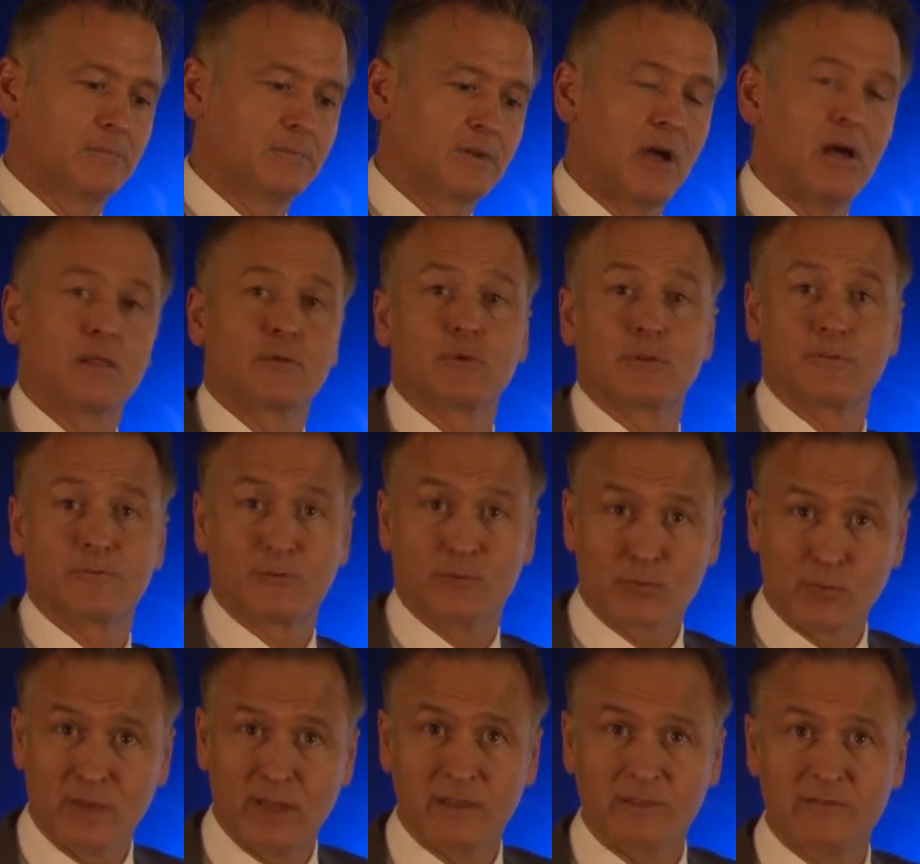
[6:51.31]
tolerance for
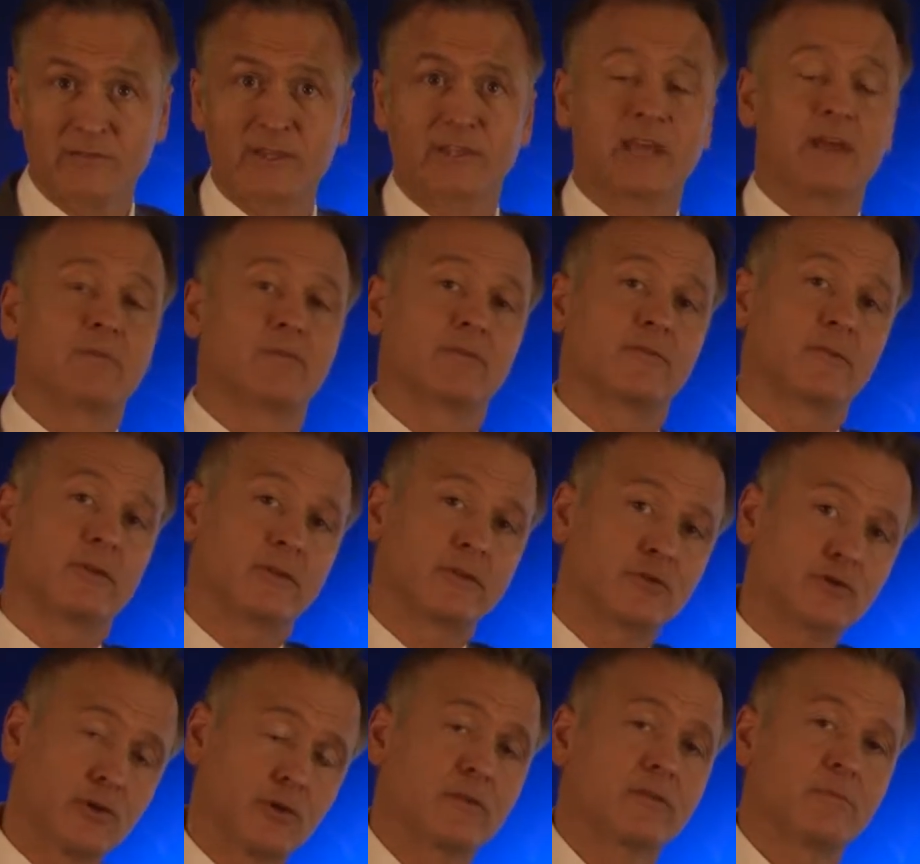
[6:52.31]
risk, the type of
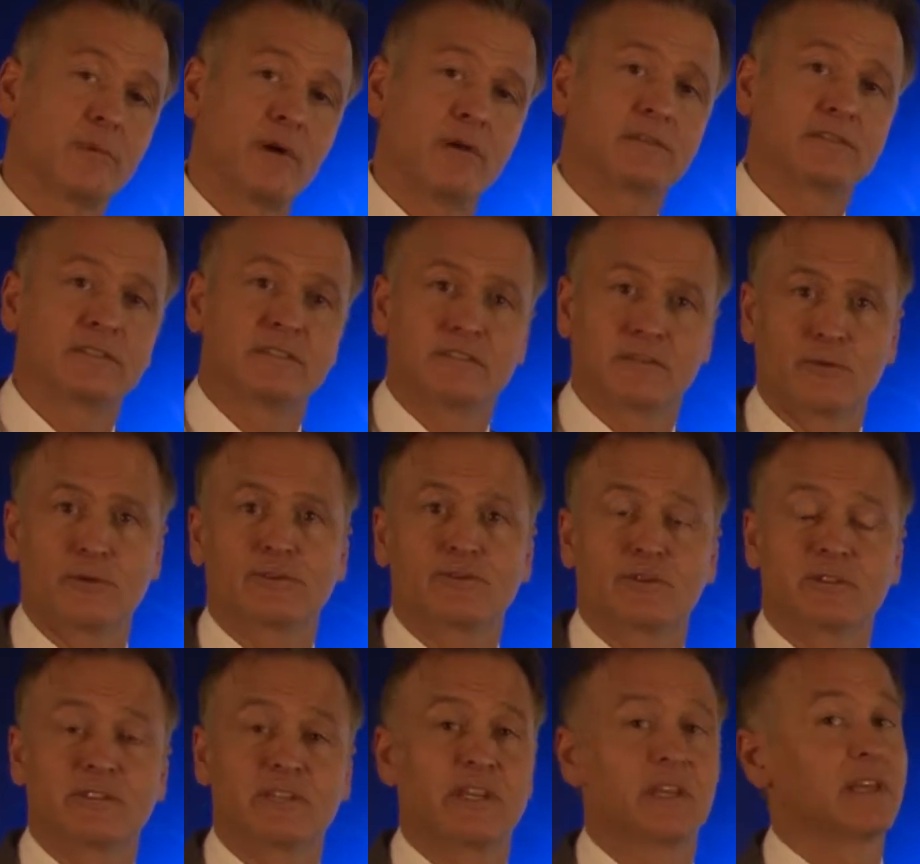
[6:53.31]
insurance policies they're
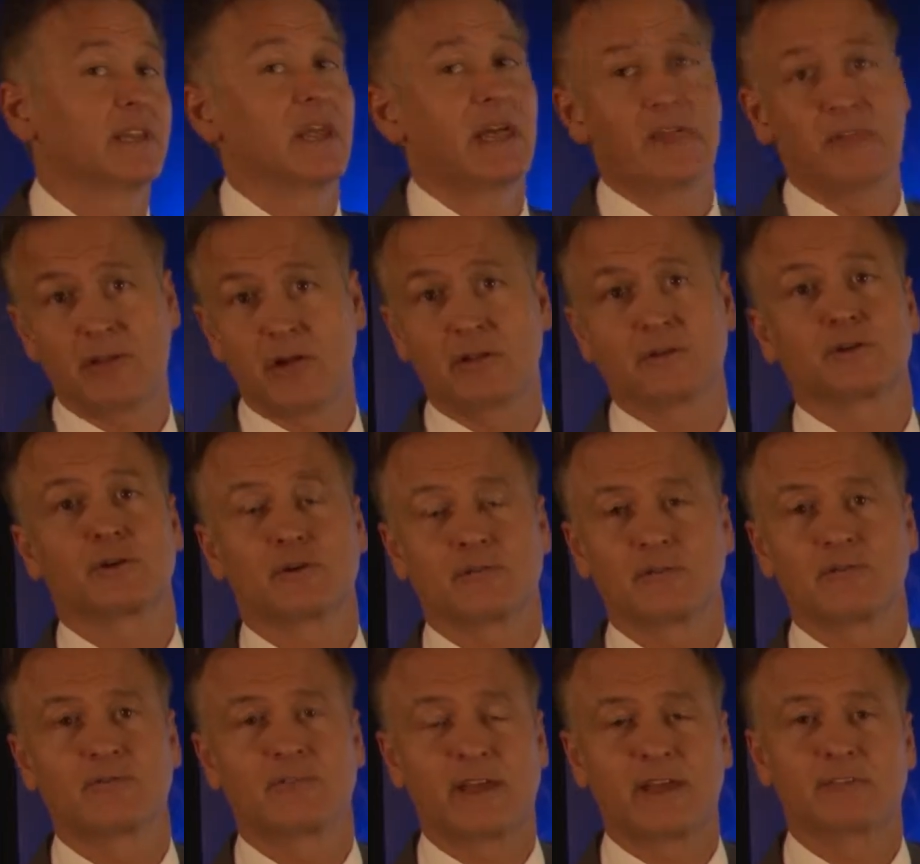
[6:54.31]
interested in, and the
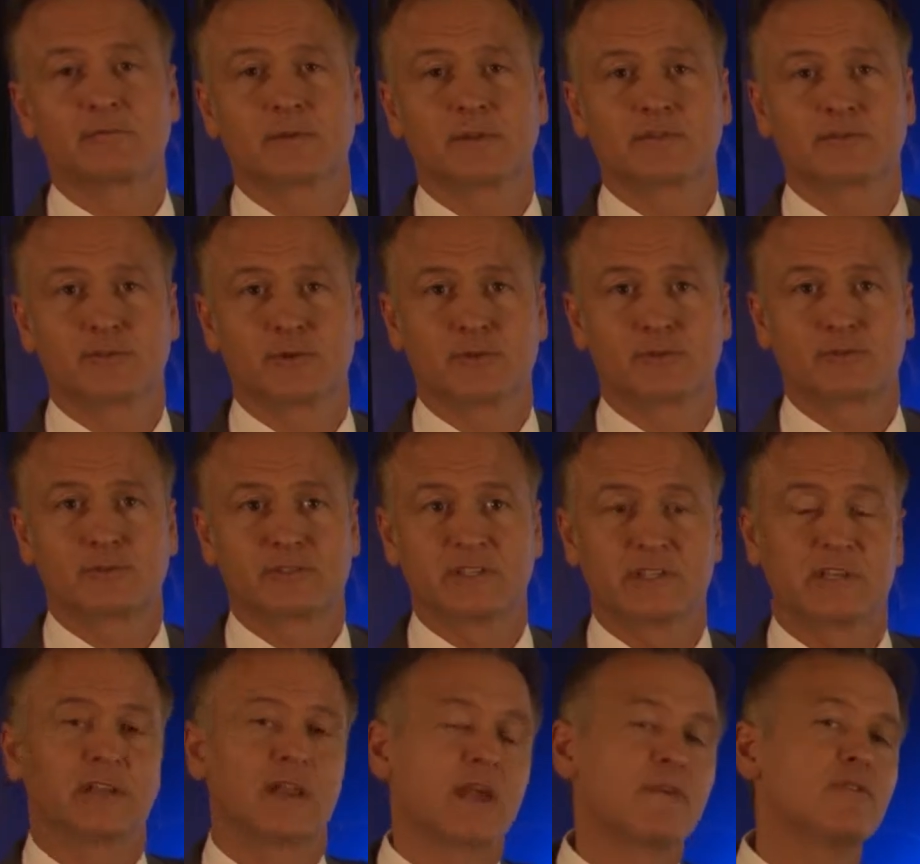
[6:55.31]
alternative investments they're
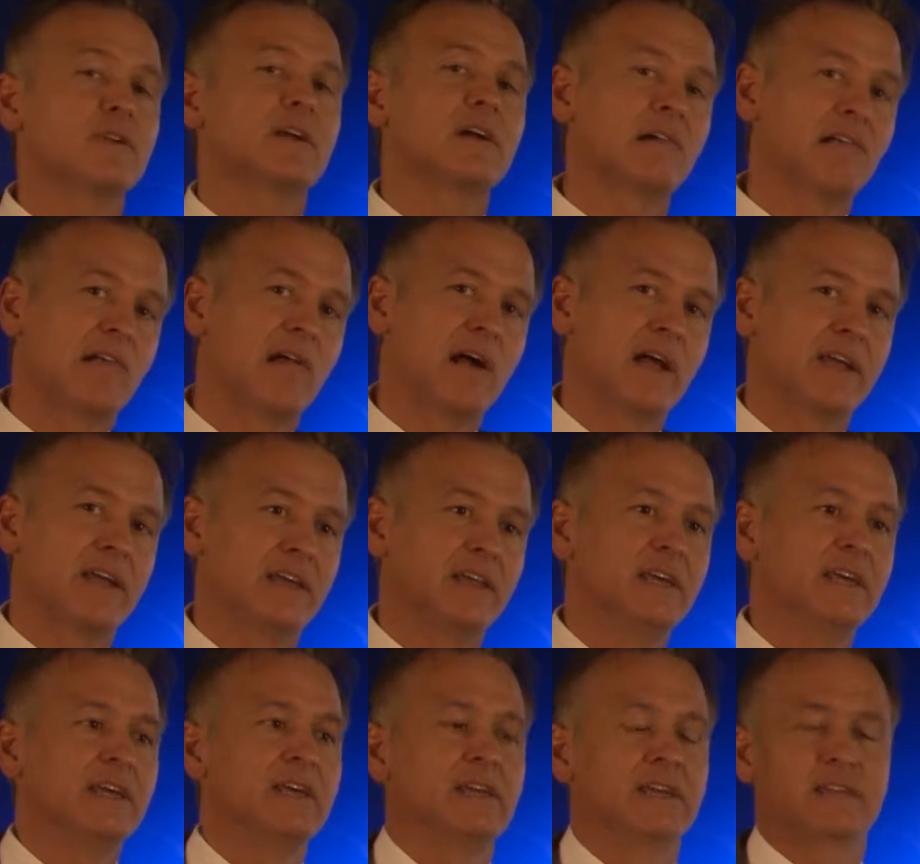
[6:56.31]
interested in. Every client
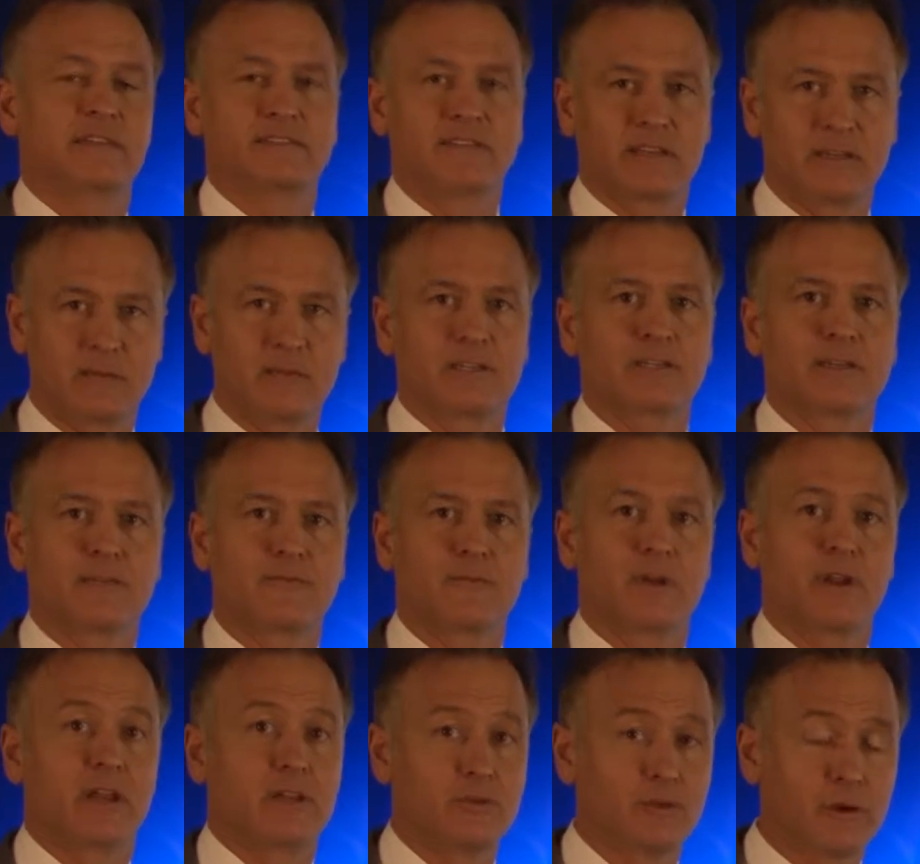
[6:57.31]
is going to be
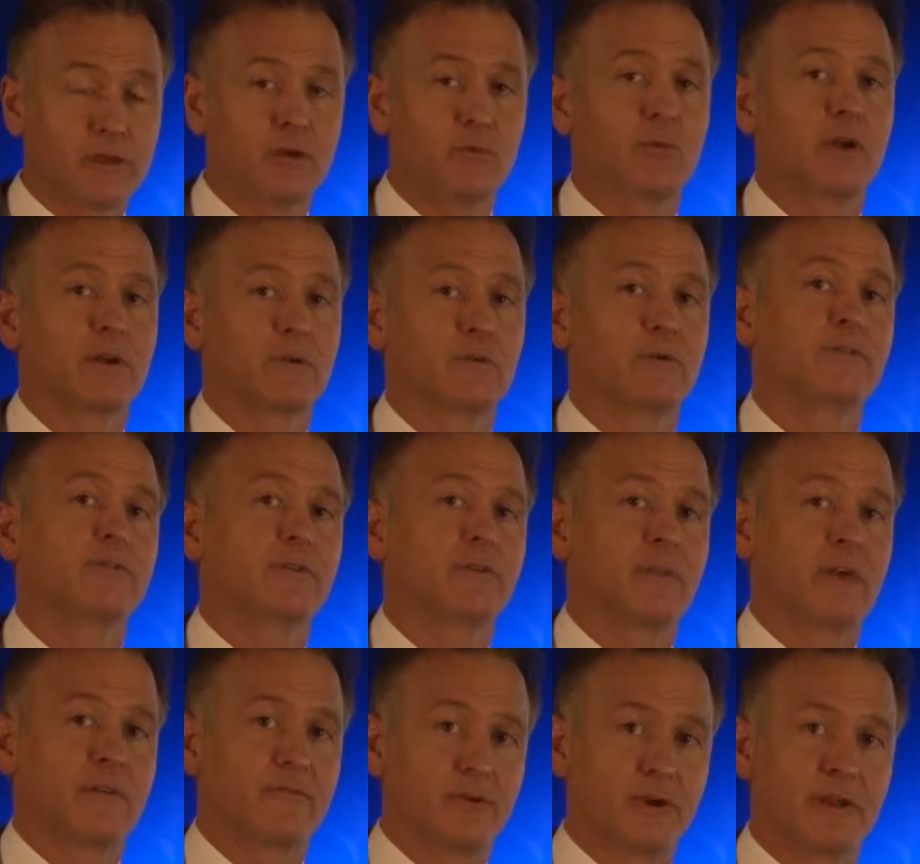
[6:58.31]
different, and you're going to want to
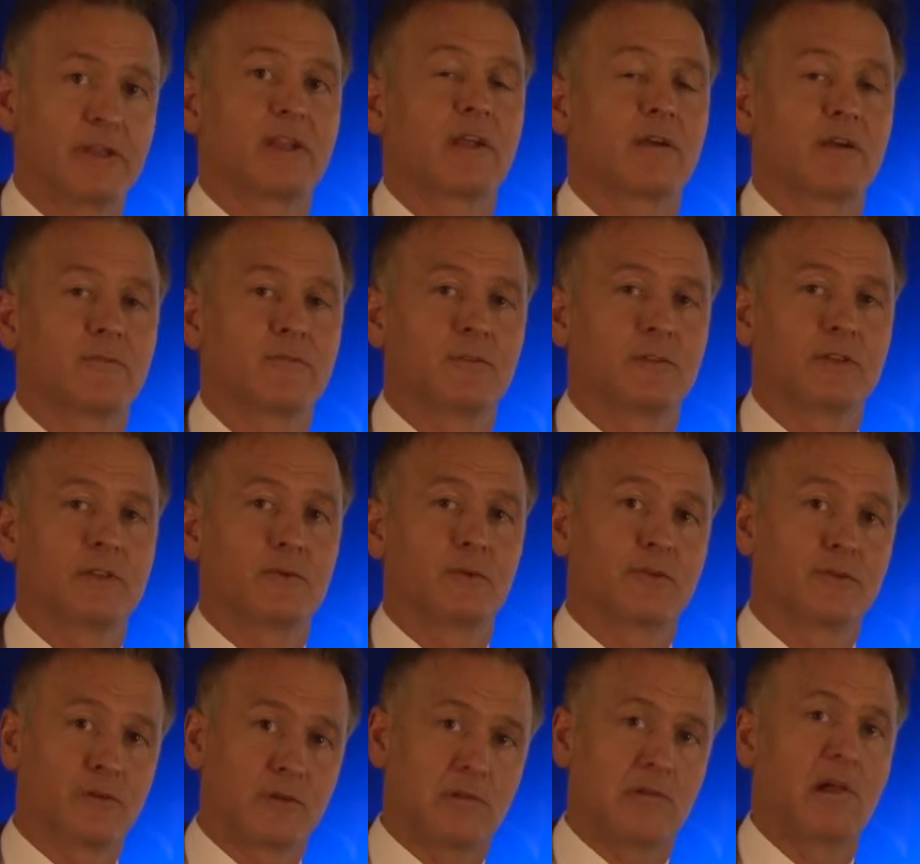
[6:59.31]
review that very carefully
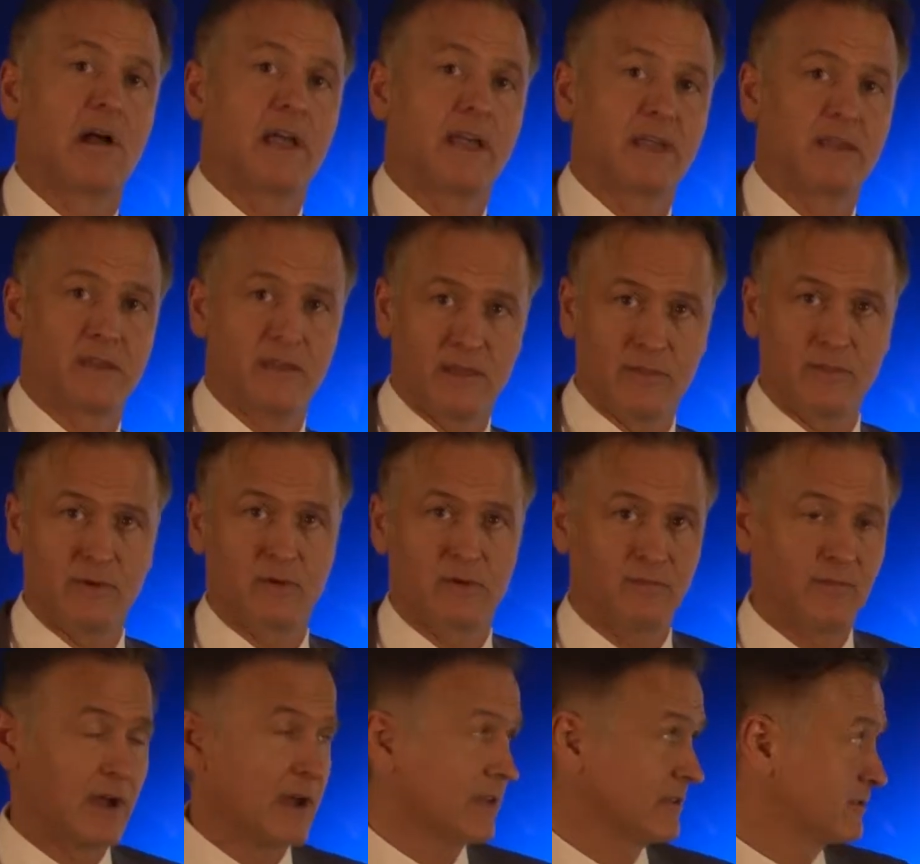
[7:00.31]
with your client and their
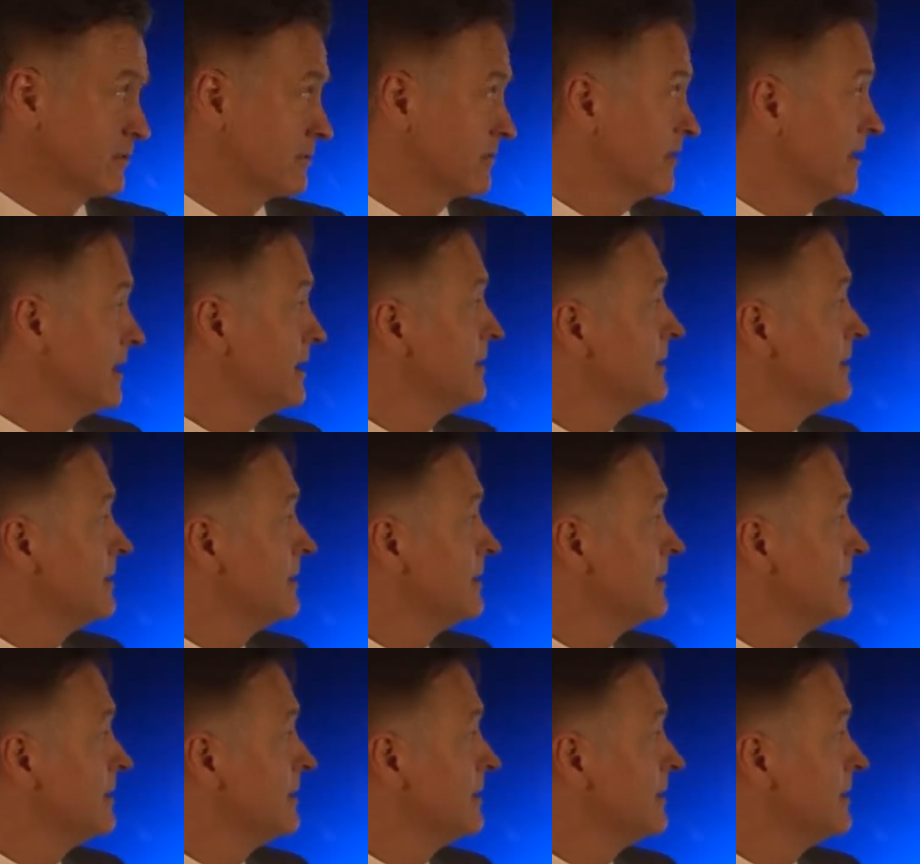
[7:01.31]
advisors.